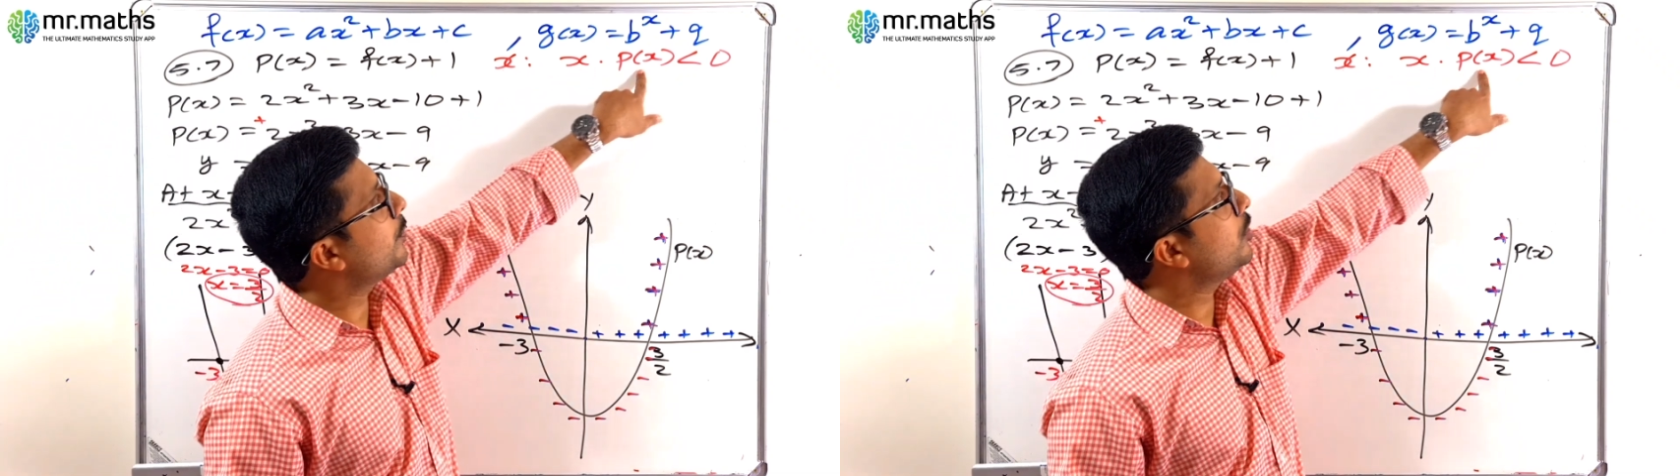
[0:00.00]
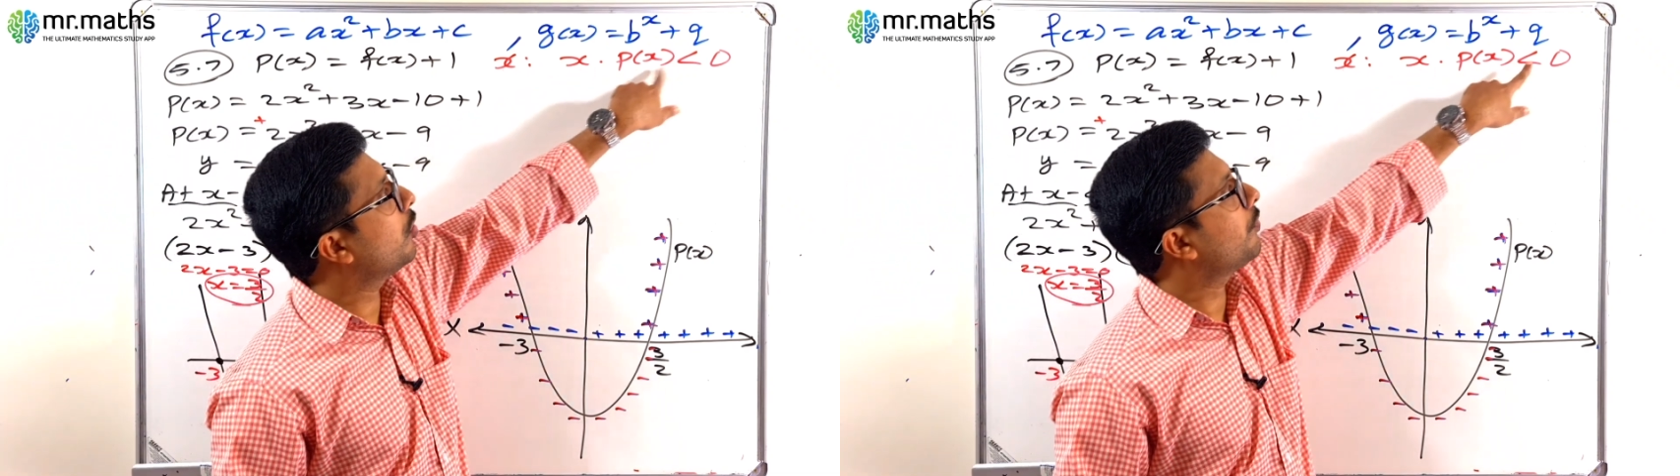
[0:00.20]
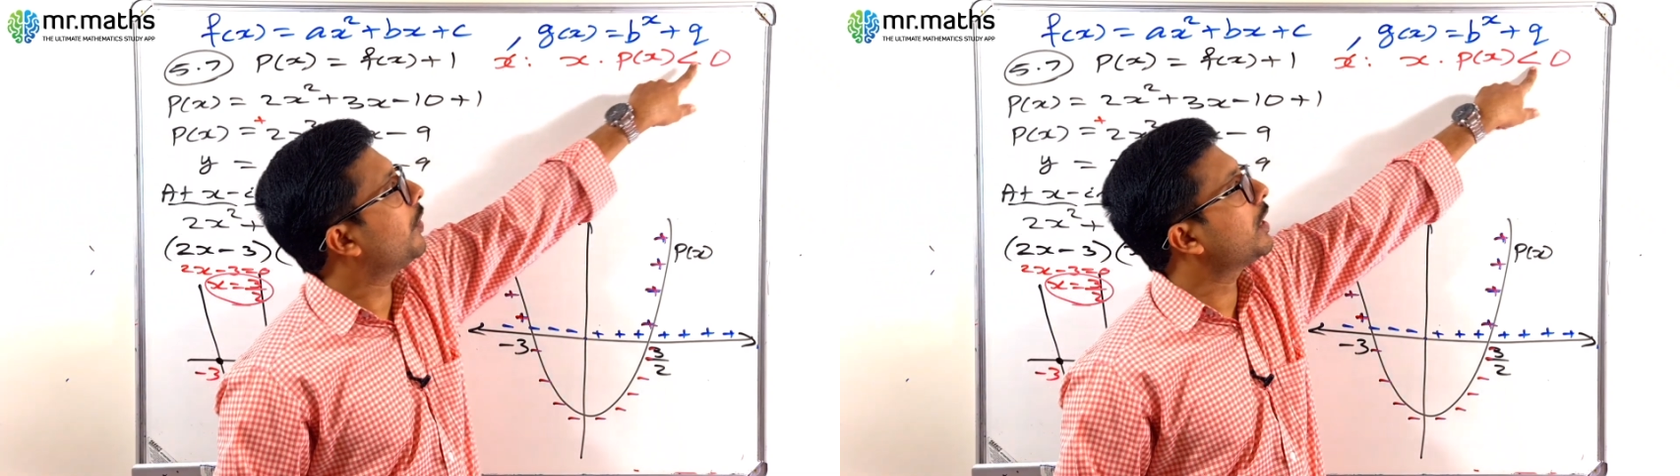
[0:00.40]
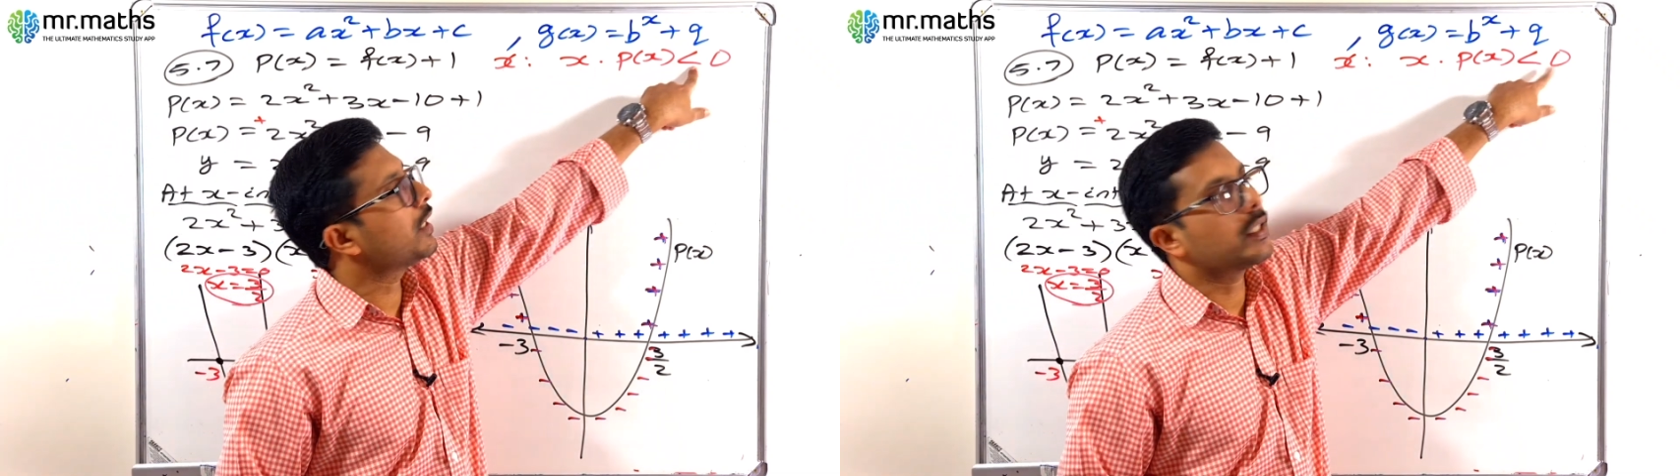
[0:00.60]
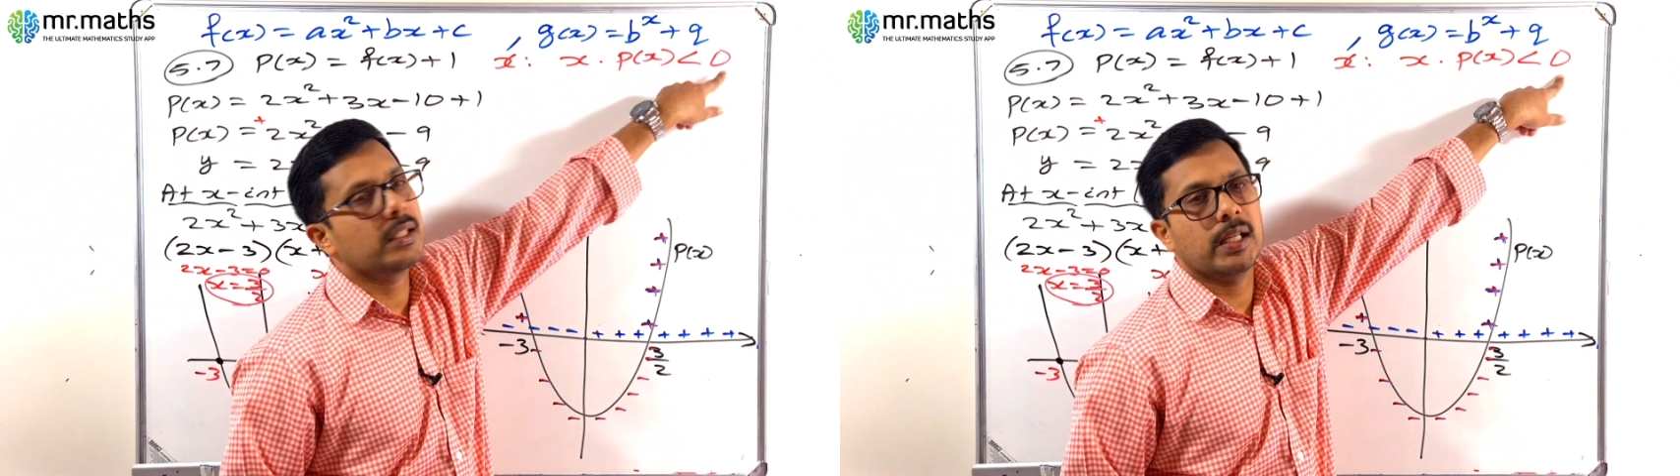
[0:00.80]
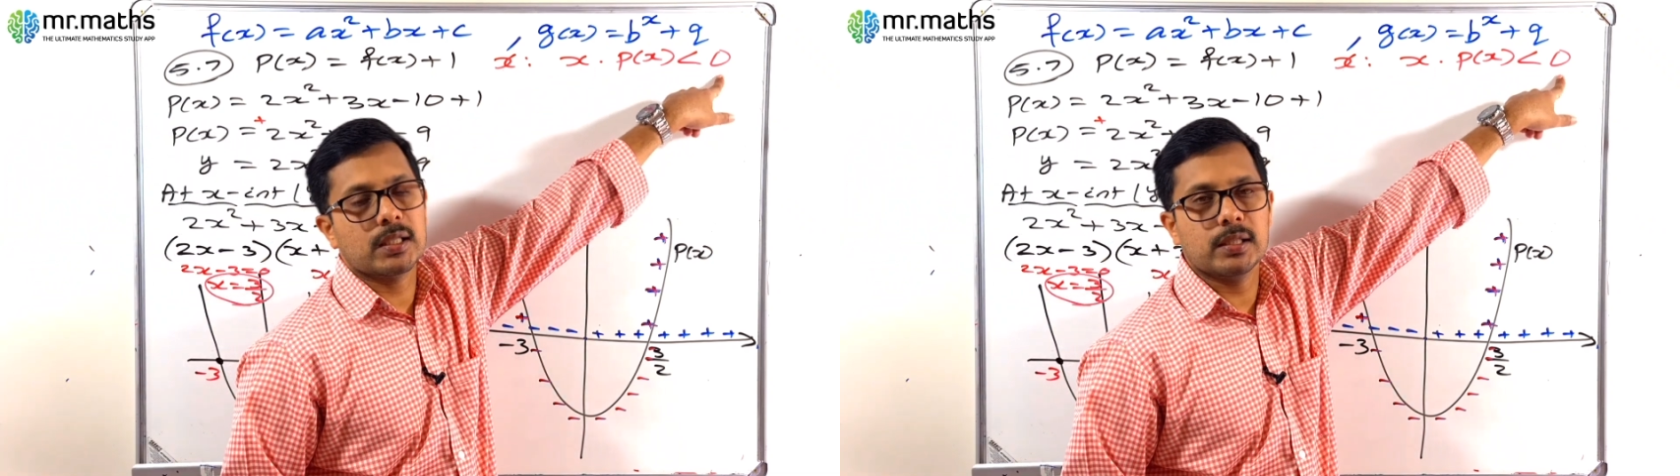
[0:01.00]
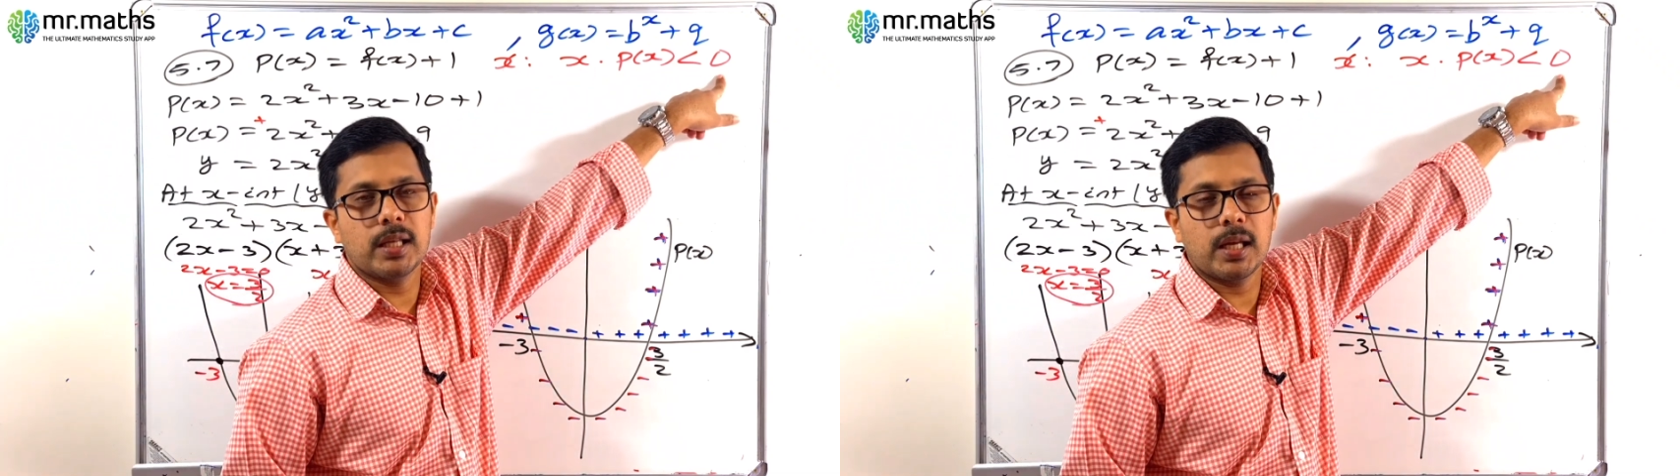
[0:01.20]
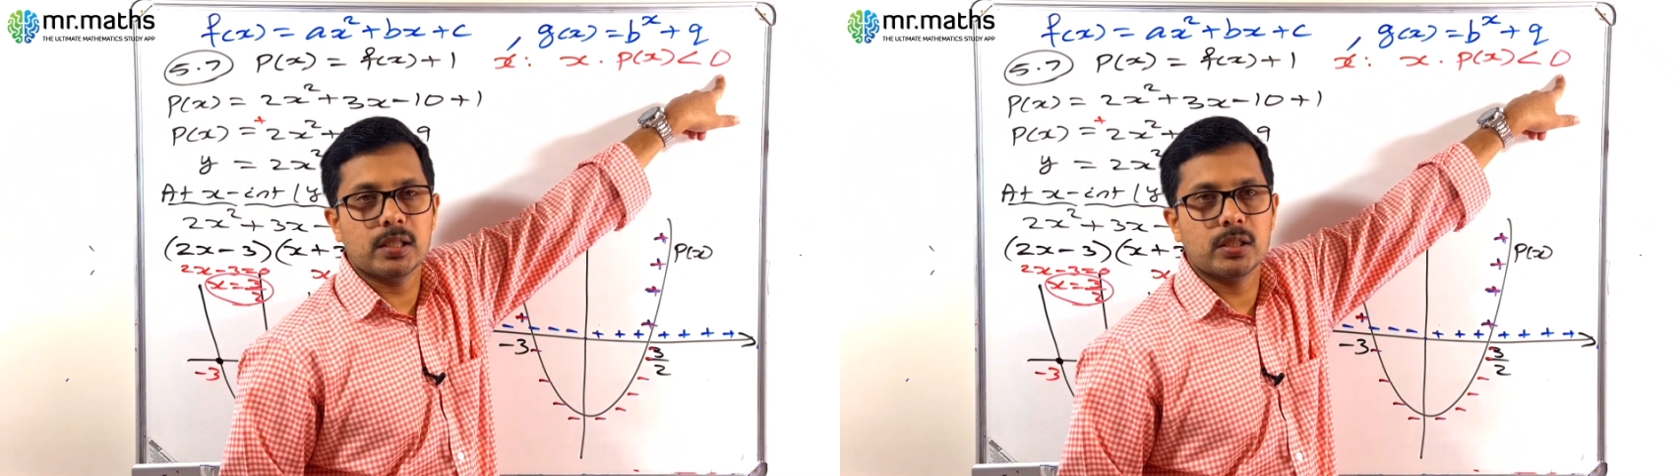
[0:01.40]
p of x is less
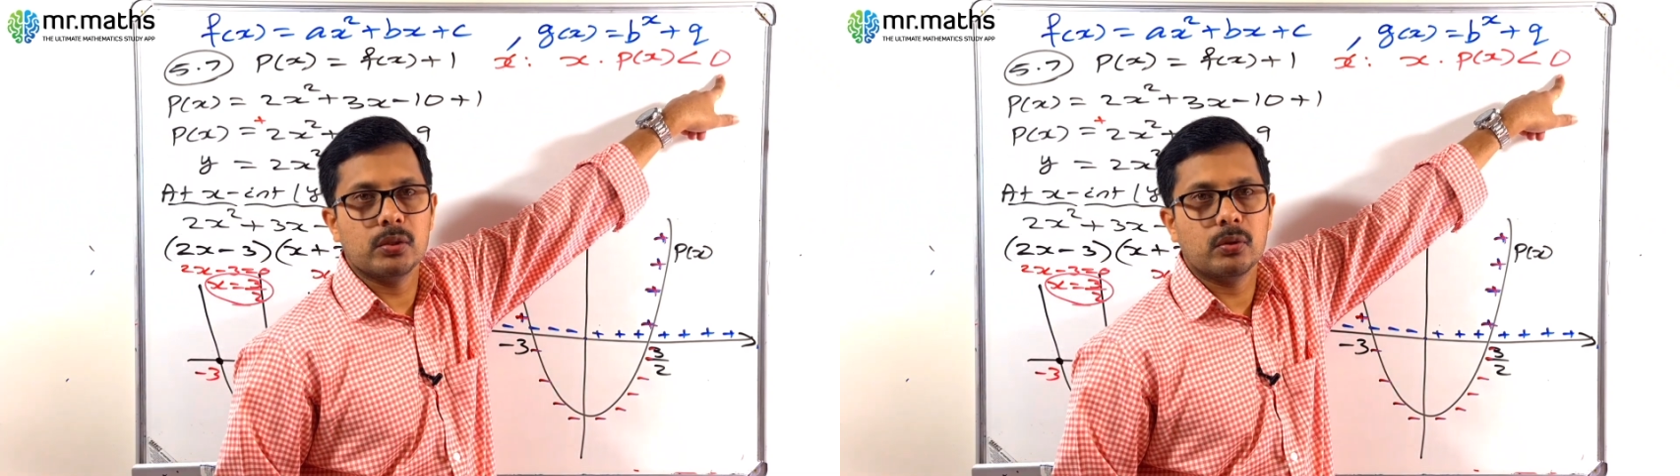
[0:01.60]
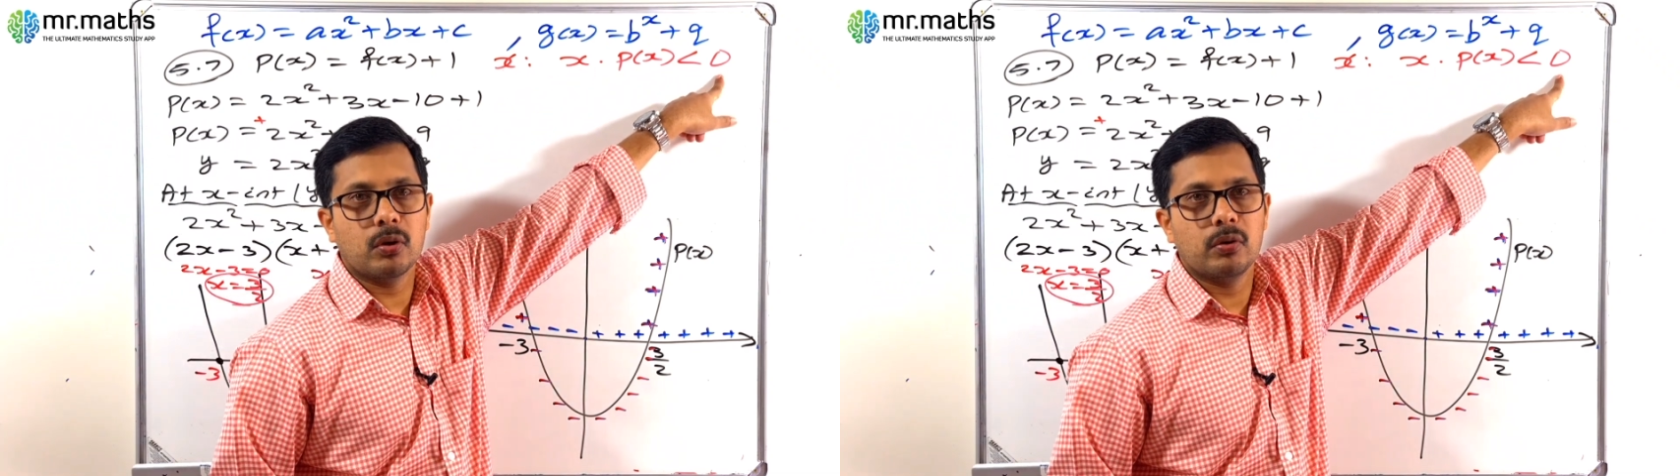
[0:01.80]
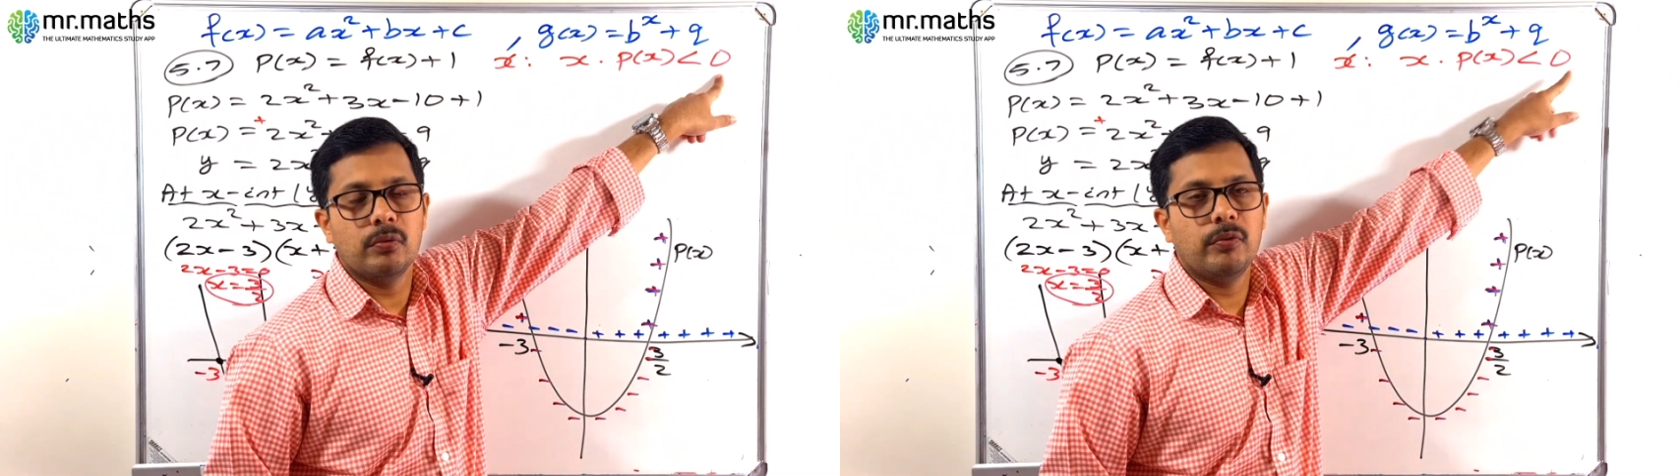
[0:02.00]
than 0.